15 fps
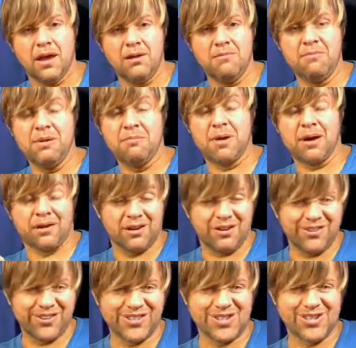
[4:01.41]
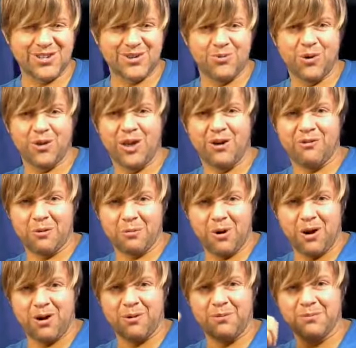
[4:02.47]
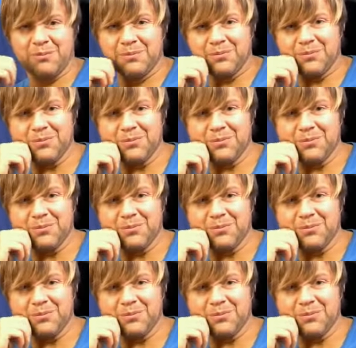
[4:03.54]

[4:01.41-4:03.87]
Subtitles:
and be magnificent without vibrato,